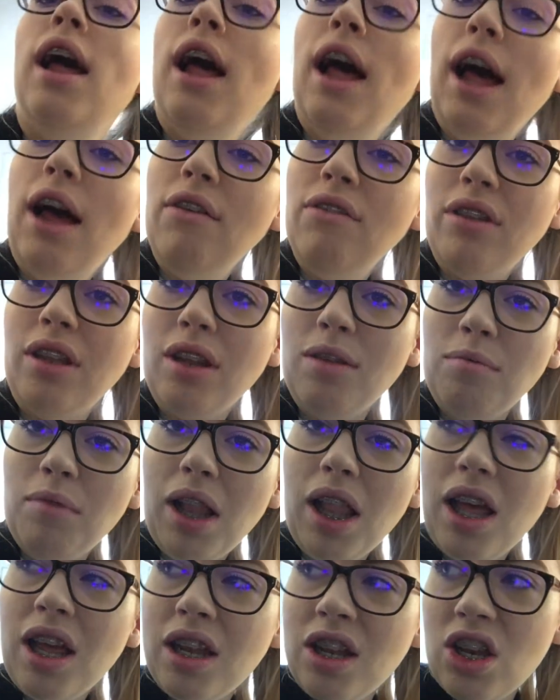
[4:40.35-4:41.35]
have some
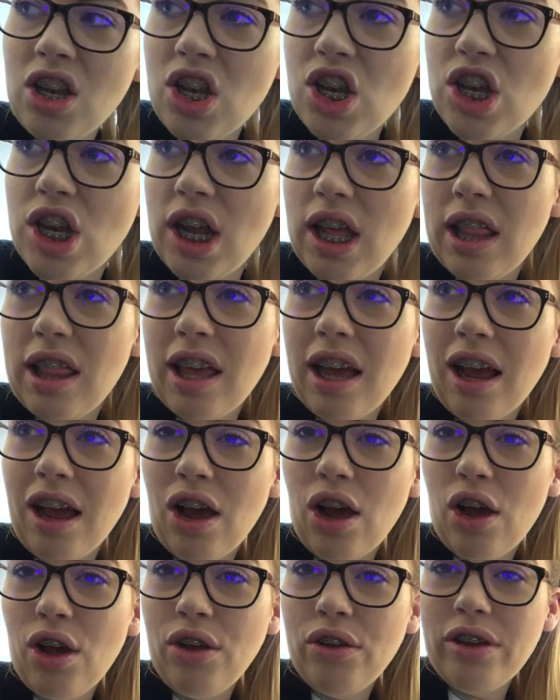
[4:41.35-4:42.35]
lunch, and then
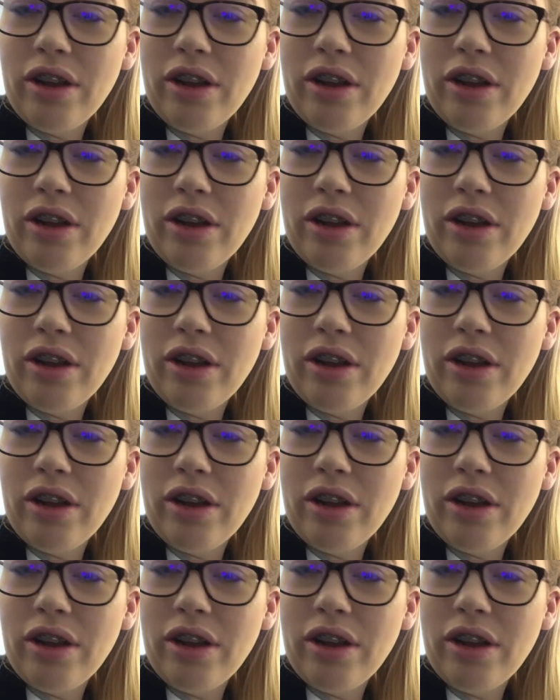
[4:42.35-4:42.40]
go